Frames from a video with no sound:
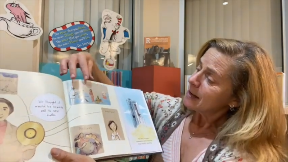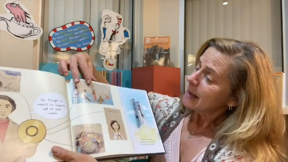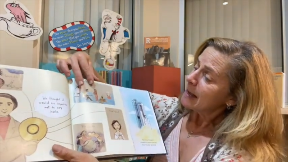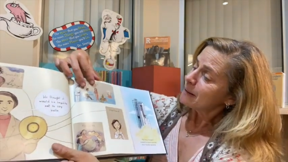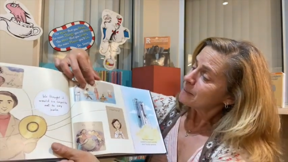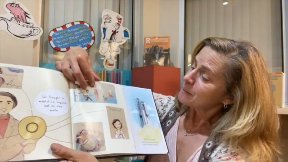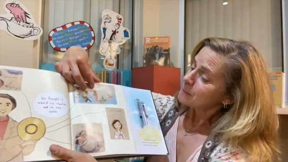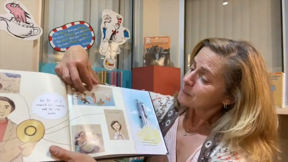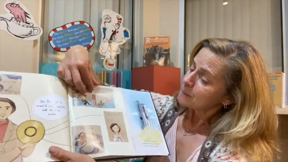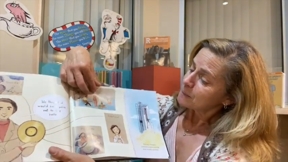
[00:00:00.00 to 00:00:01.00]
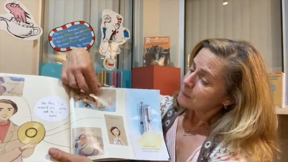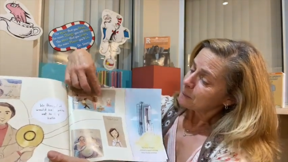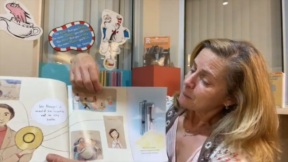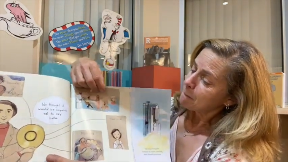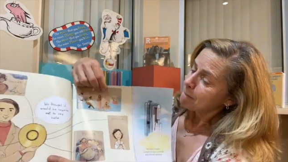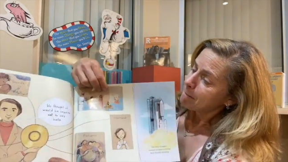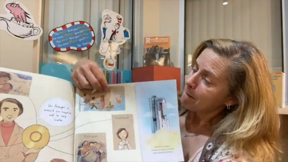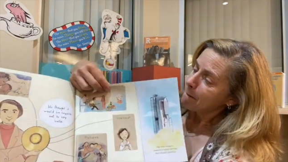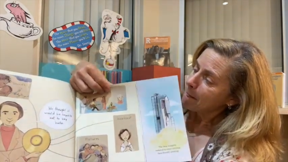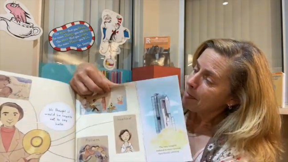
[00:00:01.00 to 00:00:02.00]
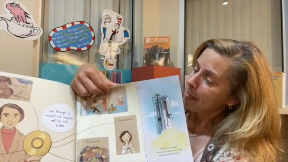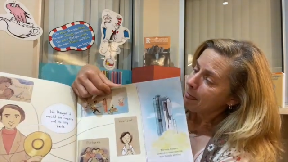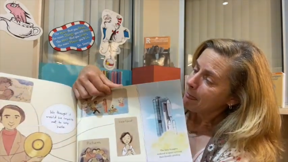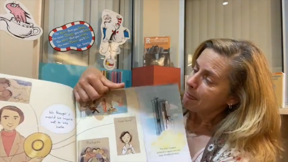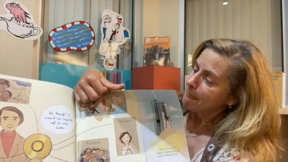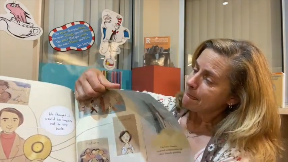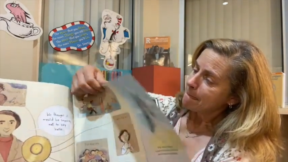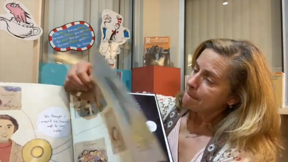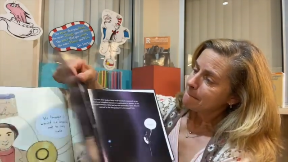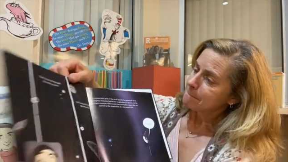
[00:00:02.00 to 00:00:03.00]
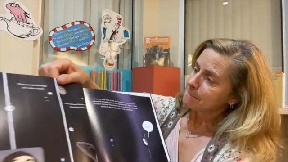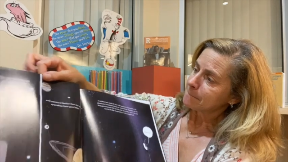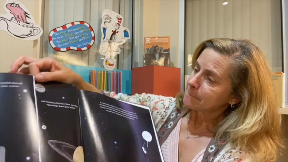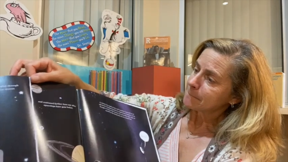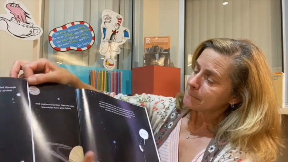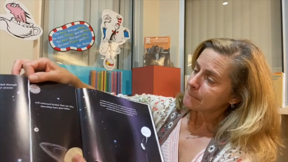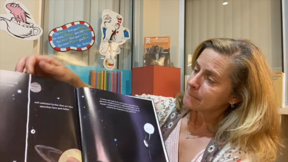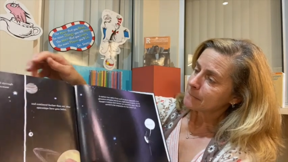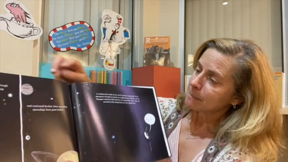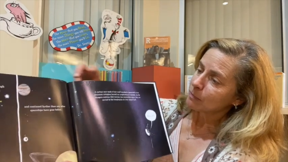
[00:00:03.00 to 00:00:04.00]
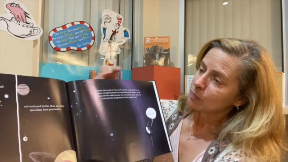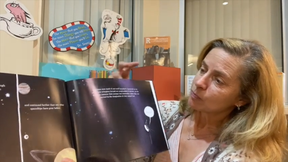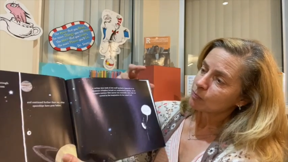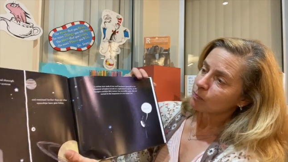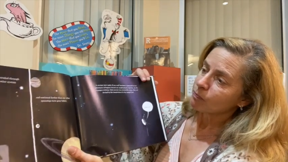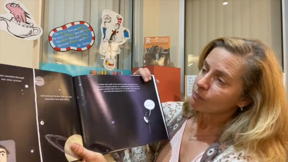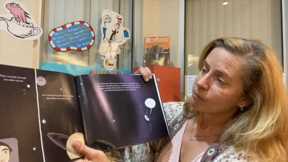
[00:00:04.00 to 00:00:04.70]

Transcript: No one is speaking in this clip.